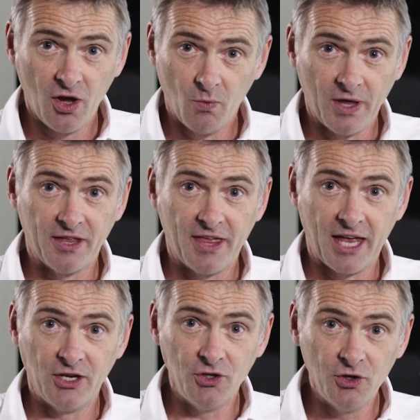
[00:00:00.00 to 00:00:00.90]
whether they're
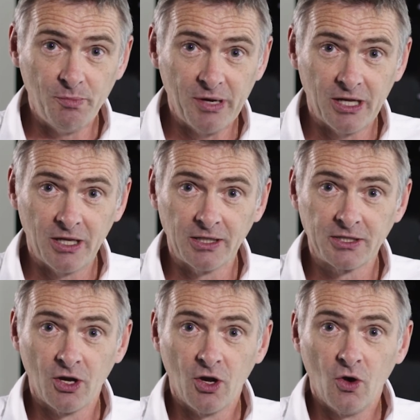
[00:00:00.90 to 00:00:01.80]
new build
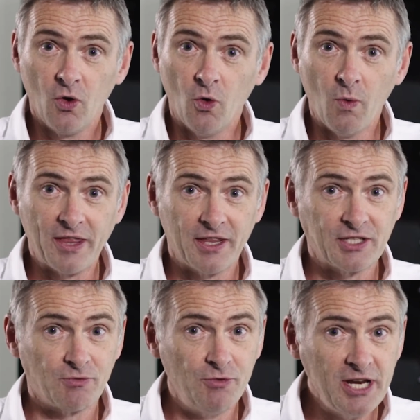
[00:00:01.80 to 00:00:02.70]
or whether
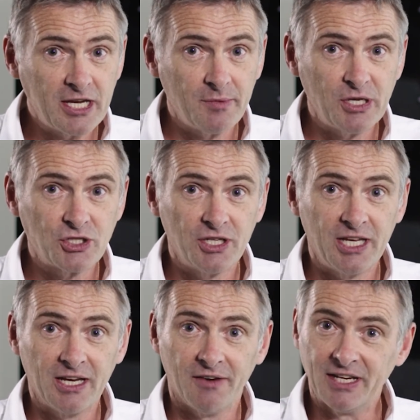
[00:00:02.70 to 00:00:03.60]
it's
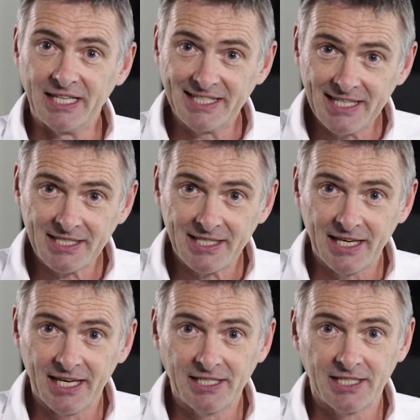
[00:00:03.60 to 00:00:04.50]
recommissioning of an existing
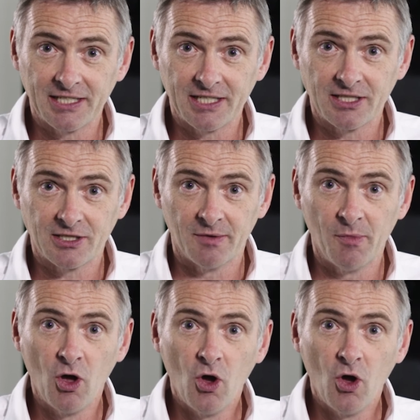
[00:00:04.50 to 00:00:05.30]
heating system